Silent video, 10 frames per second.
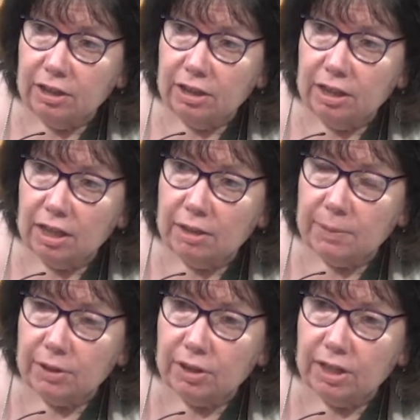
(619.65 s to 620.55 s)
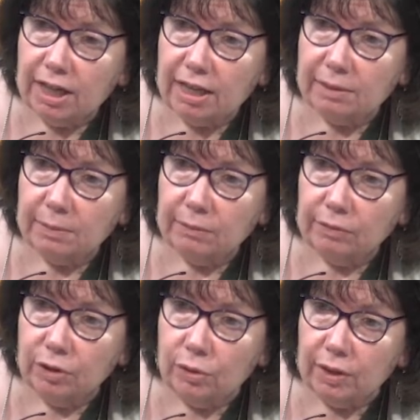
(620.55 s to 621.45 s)
especially the Gospel of
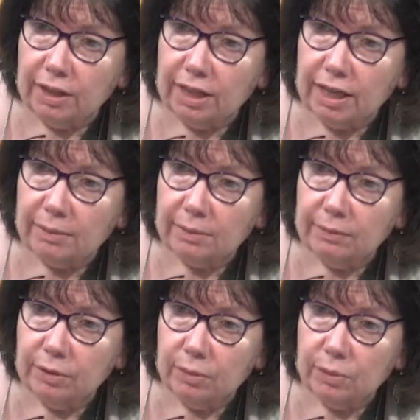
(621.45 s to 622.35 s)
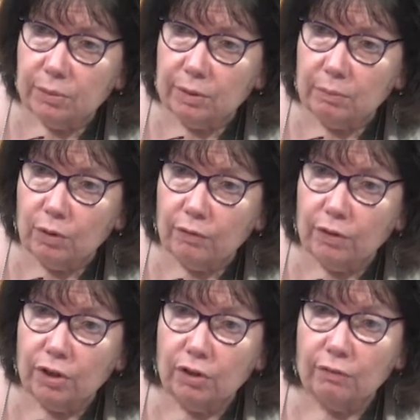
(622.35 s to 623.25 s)
Luke, and the Gospel of Luke was written more for a
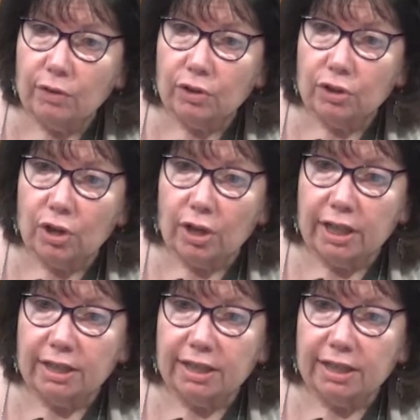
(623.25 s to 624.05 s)
universal audience.